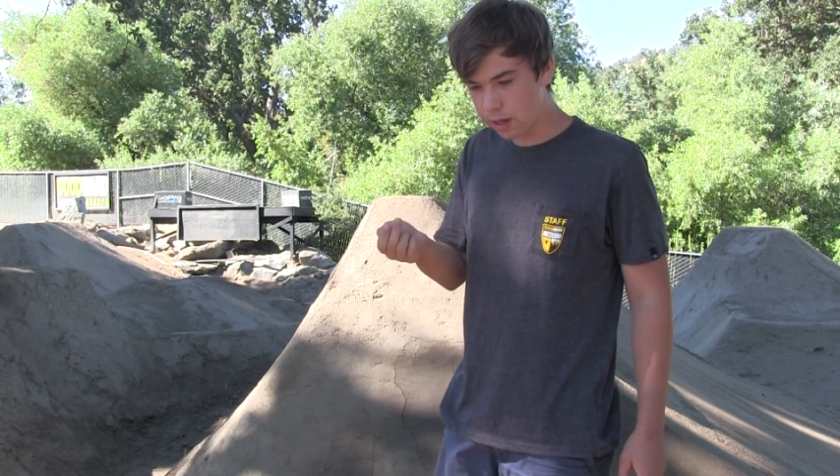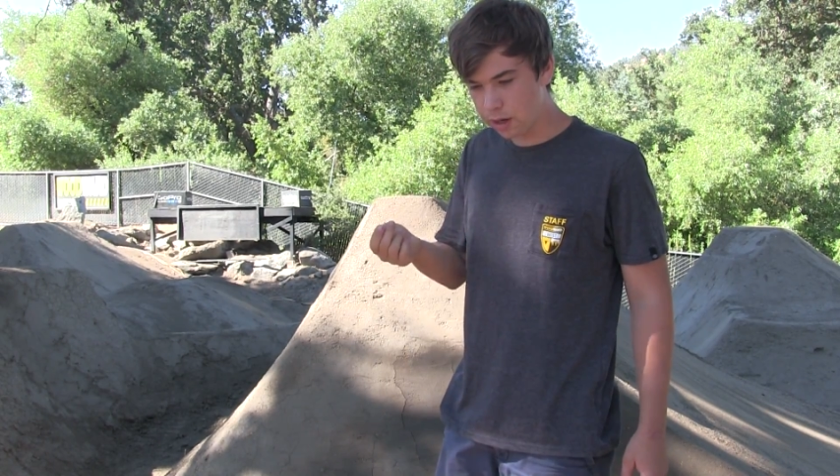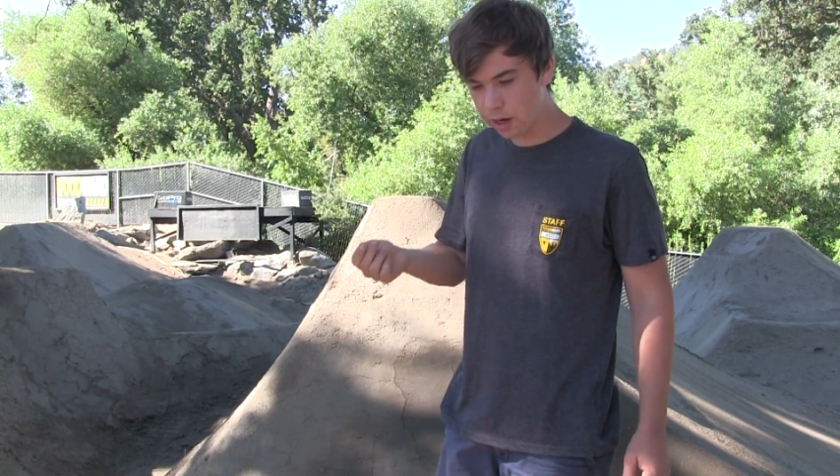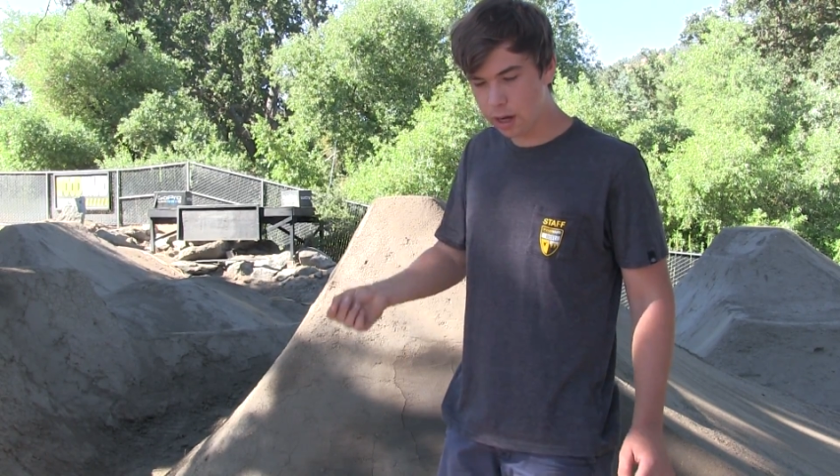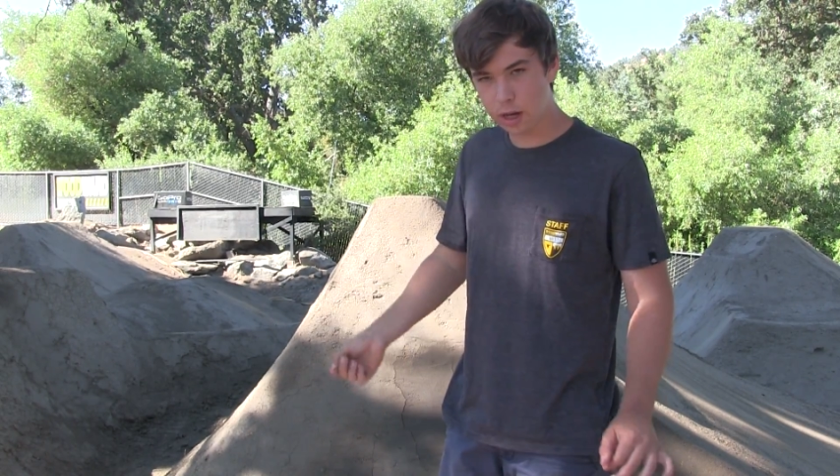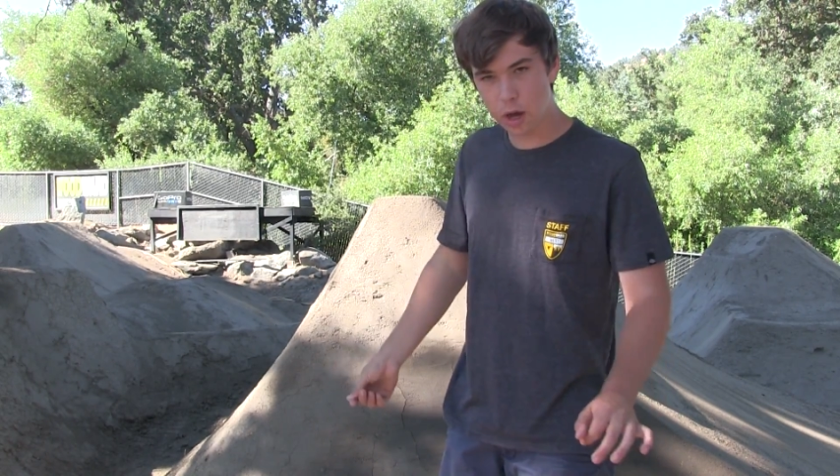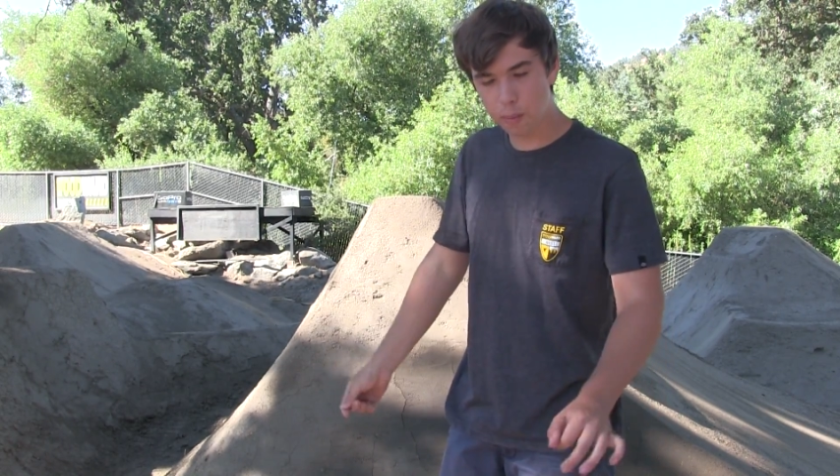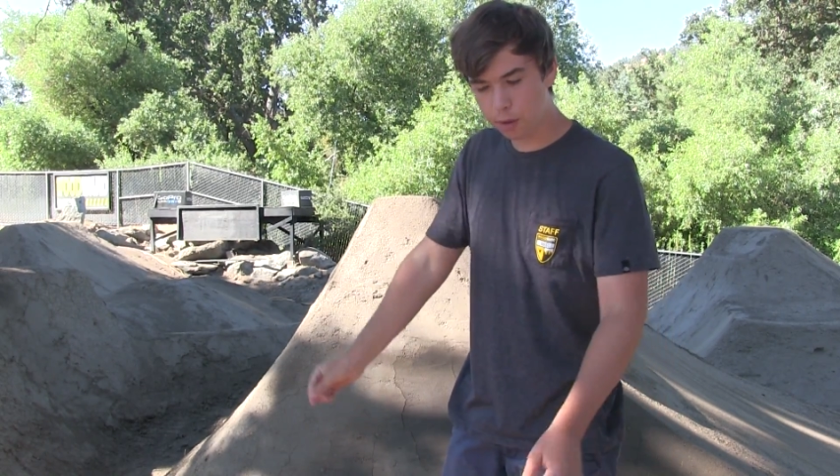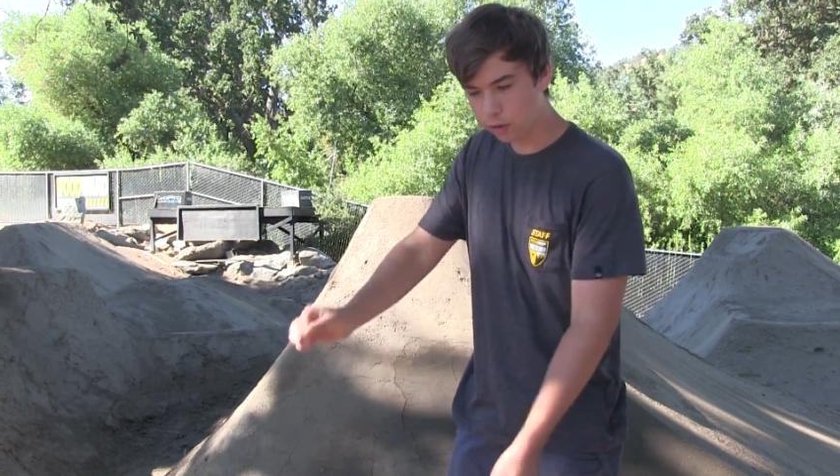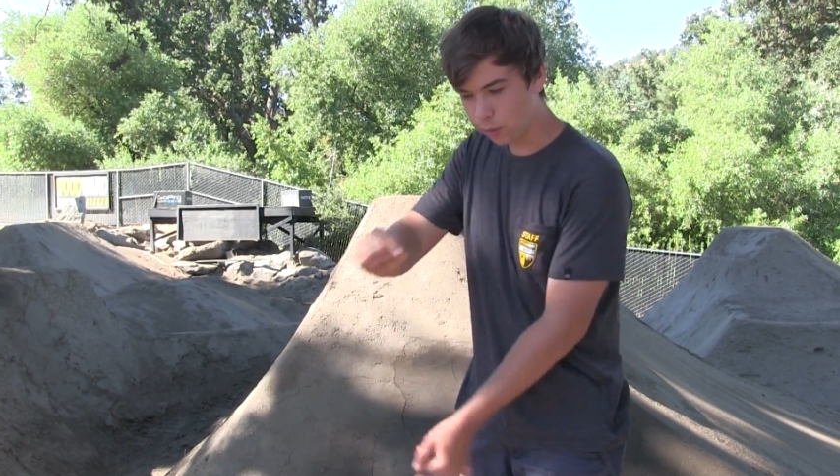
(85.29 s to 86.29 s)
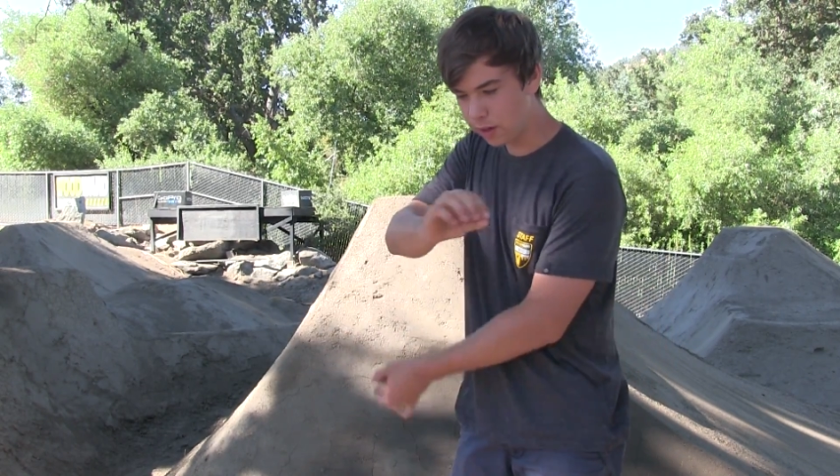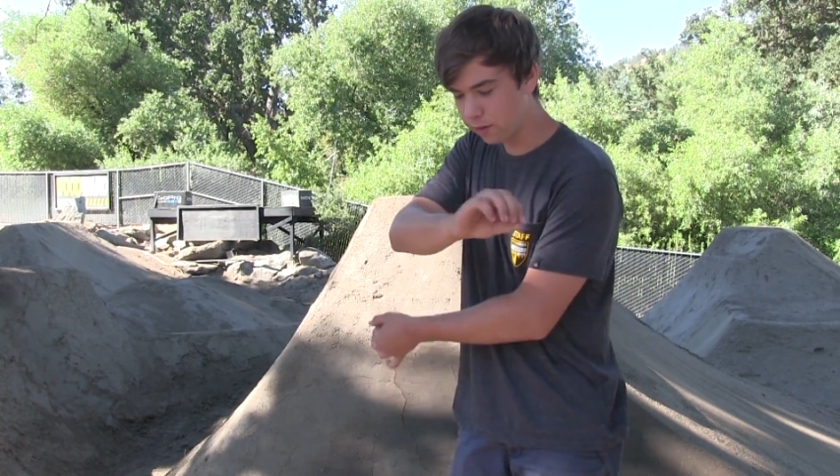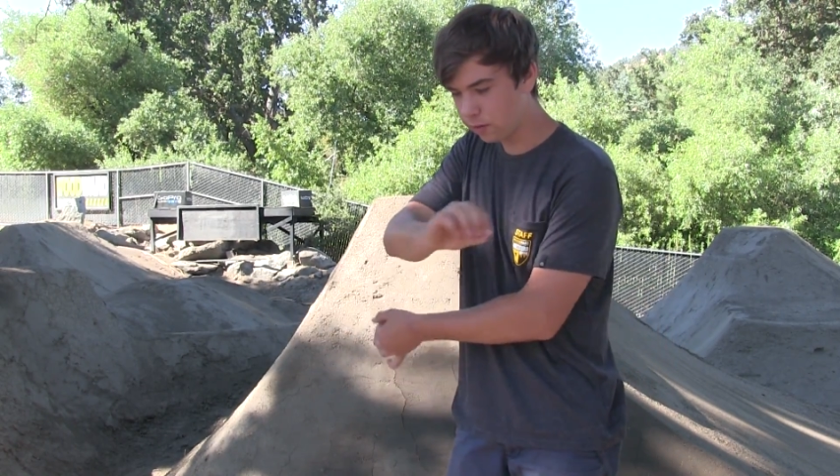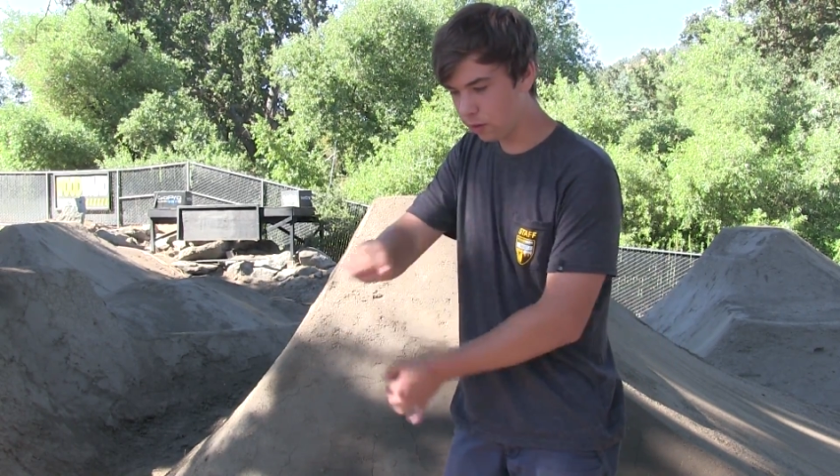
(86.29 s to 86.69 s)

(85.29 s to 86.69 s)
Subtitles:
you're going to go both ways,